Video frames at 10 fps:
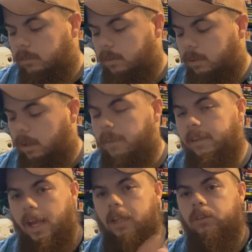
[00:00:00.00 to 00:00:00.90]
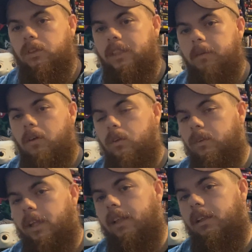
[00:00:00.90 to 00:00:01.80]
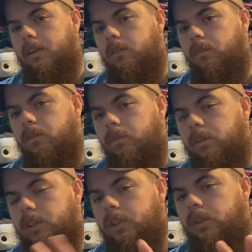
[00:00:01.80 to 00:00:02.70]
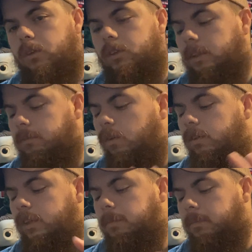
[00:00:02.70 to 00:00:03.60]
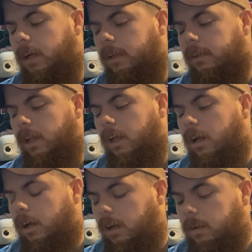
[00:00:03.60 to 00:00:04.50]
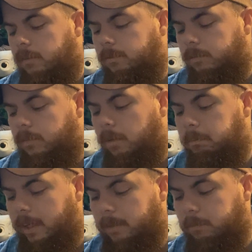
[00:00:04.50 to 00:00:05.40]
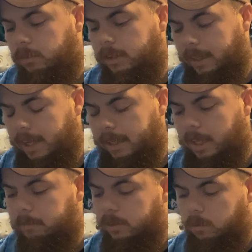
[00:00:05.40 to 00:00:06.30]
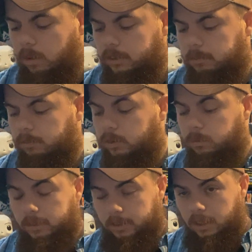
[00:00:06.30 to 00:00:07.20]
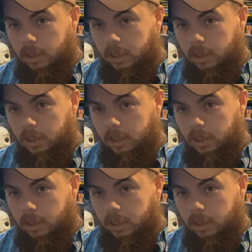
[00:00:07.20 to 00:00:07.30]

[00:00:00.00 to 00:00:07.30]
not the actual same uncle that was huge in the movies, but a big movie that kind of got me into watching movies was